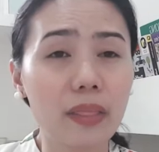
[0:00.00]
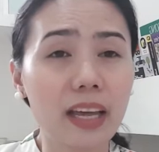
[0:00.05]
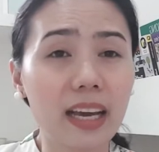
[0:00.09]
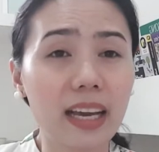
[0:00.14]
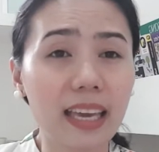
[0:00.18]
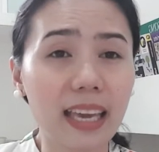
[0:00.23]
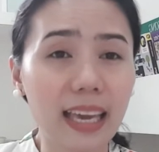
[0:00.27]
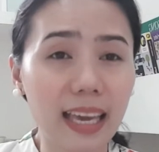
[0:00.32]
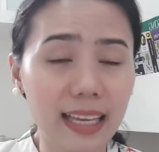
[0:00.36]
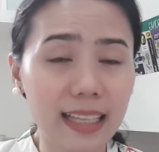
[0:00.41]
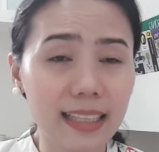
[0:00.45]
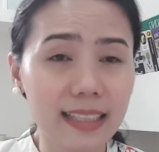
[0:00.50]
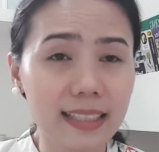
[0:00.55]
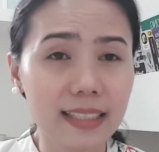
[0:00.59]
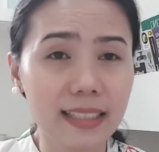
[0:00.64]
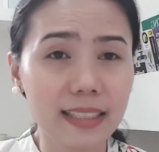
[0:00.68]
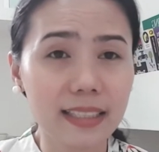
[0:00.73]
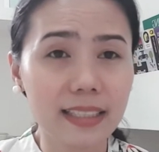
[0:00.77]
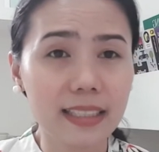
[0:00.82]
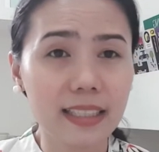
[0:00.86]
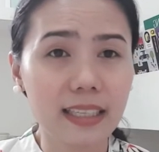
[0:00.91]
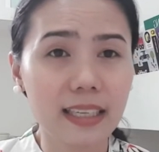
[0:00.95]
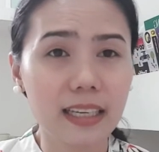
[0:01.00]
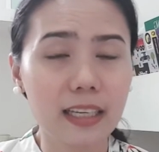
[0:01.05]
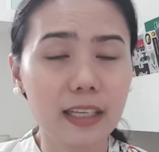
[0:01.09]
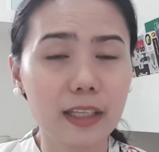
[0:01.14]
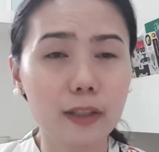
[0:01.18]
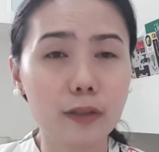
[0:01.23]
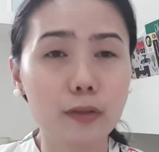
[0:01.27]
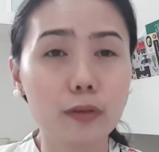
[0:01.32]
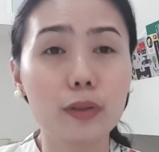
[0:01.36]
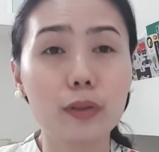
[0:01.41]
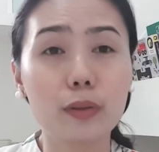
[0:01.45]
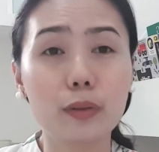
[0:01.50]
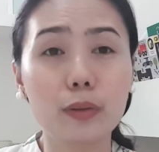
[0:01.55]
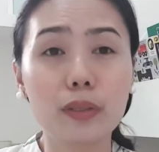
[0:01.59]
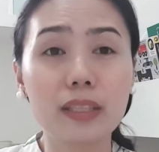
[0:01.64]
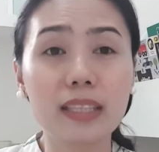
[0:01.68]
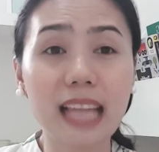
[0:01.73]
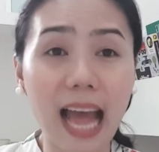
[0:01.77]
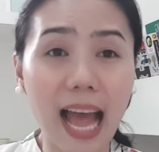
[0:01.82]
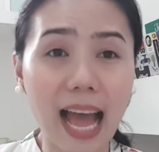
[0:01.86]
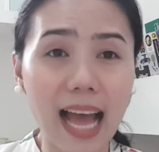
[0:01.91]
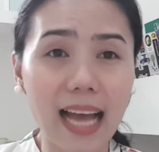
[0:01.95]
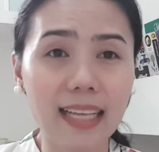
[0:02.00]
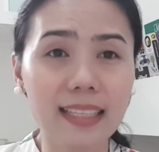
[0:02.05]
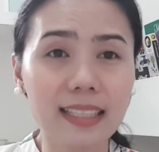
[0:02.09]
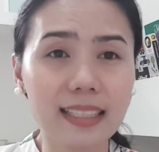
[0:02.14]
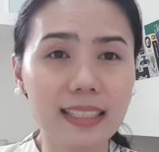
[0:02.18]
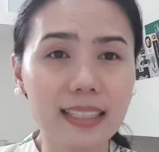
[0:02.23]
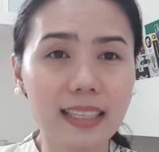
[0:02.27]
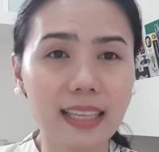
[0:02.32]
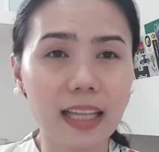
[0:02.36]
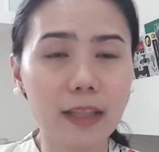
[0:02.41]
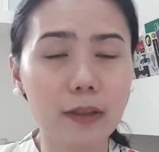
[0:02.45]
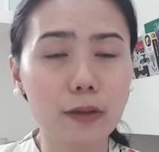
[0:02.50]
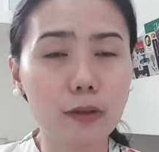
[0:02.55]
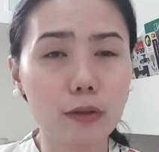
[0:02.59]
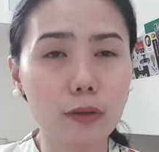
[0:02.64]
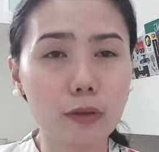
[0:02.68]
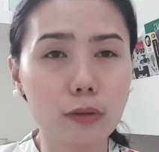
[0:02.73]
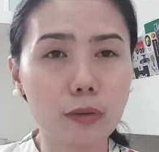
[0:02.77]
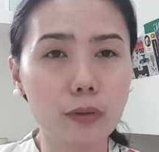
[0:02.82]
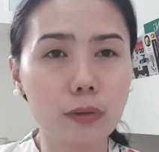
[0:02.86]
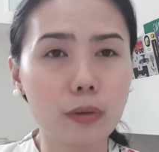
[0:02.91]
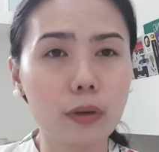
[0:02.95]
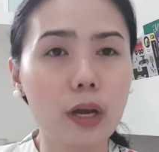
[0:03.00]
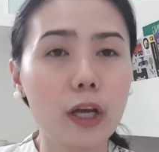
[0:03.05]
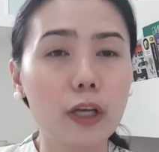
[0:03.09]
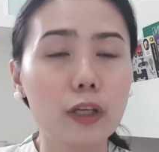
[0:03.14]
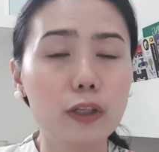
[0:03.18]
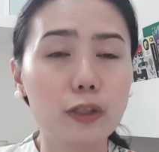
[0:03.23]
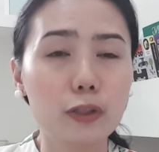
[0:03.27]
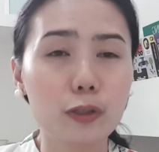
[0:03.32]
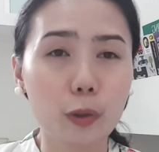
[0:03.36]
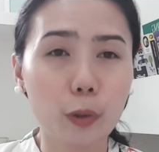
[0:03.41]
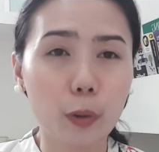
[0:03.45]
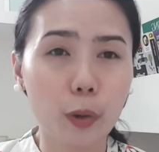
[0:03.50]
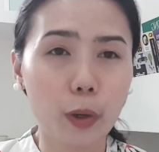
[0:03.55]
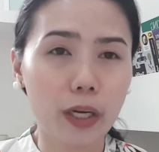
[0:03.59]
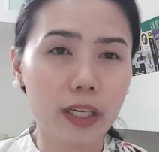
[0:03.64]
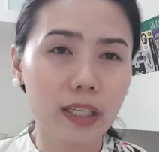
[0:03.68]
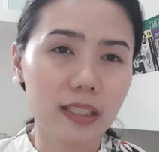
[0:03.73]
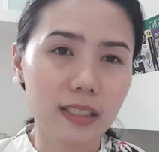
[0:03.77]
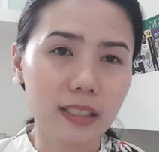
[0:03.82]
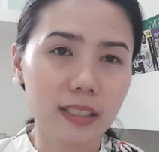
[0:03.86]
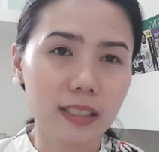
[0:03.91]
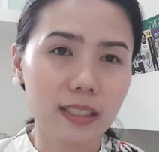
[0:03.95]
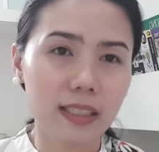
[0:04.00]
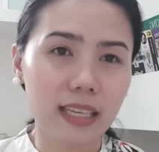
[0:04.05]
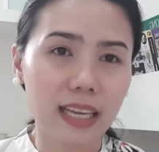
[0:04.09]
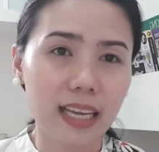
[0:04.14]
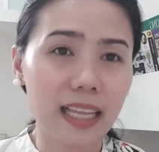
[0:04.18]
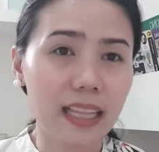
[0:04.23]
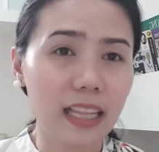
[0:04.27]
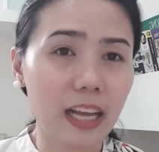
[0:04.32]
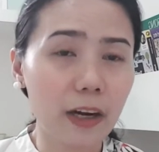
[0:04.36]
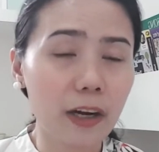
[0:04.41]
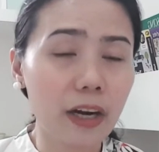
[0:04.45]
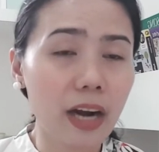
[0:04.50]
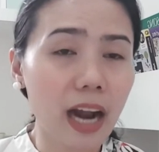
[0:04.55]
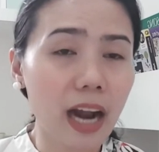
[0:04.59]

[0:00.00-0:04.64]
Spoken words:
the kids to do tasks and to do chores in our